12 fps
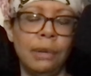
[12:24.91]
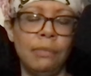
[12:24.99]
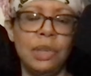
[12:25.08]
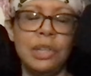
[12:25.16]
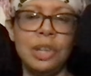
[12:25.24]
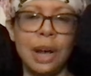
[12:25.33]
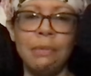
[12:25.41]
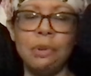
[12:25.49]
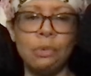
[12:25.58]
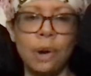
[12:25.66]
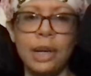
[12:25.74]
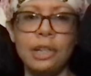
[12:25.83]
it's time
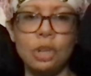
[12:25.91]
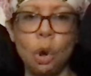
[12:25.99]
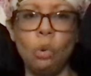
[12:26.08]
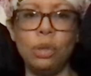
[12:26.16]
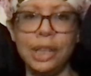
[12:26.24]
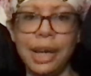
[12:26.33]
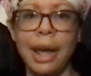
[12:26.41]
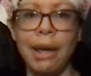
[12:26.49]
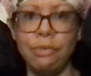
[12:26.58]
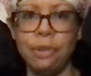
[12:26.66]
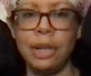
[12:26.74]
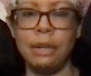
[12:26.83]
to raise holy
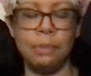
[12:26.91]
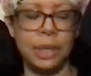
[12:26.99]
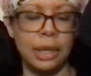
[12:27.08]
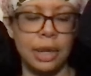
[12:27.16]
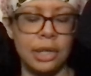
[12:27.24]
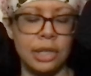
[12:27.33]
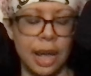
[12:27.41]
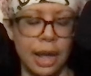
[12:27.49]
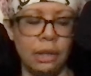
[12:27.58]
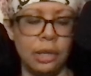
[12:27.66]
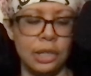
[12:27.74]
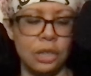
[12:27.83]
heaven, because
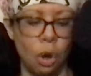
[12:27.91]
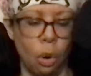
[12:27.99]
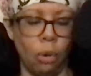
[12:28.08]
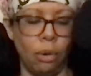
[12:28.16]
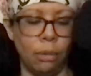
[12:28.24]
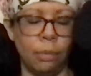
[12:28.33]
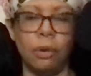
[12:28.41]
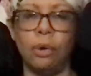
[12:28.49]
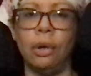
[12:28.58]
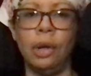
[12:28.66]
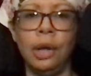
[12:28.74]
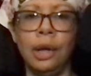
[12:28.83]
hell is
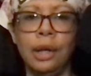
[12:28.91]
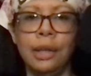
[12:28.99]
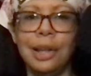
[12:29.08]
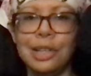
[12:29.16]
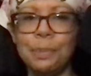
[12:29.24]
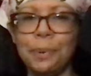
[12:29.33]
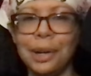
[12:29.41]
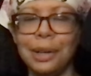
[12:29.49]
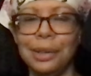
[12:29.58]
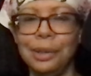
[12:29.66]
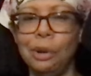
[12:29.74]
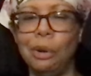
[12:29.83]
horrible. Let's bring
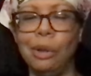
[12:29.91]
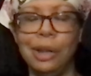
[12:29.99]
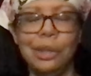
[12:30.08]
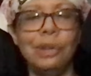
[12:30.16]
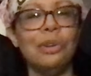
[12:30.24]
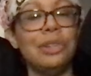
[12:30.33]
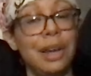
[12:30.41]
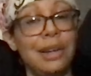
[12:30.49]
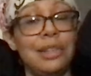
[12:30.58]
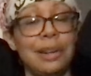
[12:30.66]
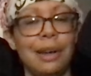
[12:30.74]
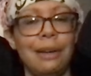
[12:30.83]
a little
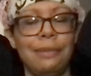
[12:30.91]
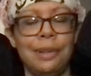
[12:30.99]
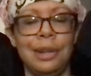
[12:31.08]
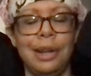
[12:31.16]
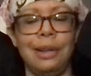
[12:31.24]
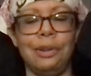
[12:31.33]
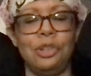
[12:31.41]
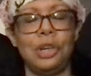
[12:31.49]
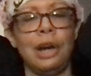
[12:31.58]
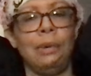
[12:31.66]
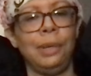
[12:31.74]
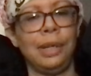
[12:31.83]
taste of heaven to hell,
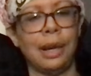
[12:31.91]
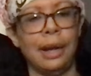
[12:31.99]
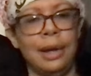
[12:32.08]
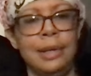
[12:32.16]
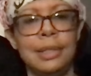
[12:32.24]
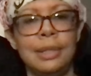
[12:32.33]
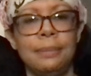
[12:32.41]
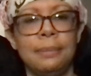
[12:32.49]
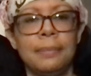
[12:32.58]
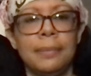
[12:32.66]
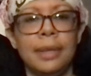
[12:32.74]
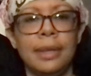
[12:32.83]
shall we, guys?
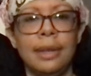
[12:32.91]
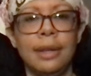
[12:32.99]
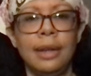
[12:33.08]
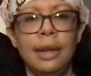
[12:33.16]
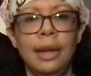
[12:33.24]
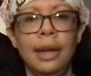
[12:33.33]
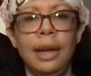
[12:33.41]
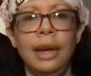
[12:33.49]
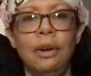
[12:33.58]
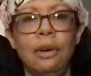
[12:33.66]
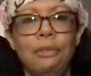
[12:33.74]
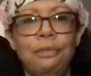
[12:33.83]

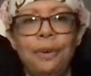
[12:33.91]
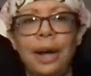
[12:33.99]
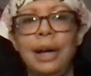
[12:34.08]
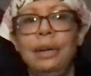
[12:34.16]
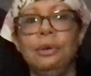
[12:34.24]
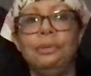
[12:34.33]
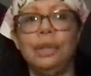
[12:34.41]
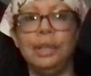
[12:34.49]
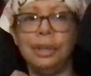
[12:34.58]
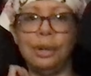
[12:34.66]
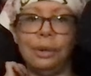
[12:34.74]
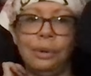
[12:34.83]
And our final
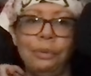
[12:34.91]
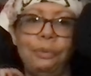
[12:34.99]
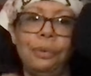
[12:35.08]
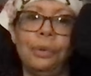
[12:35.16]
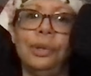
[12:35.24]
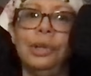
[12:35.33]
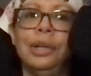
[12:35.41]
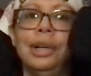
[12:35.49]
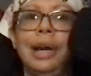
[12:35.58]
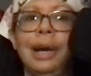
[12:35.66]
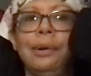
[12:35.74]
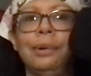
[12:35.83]
video
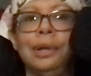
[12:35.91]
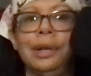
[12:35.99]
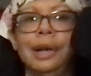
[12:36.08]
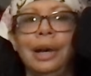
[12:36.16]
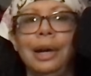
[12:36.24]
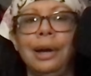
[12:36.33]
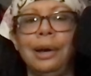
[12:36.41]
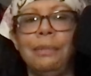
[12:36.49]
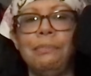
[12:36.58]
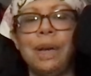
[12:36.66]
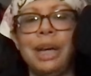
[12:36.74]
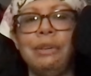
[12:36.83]
for our
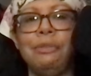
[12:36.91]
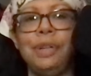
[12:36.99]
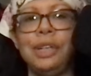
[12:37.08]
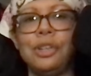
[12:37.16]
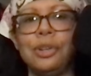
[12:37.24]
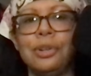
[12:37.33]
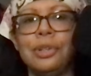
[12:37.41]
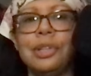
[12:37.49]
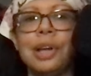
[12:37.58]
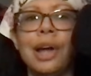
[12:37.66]
main features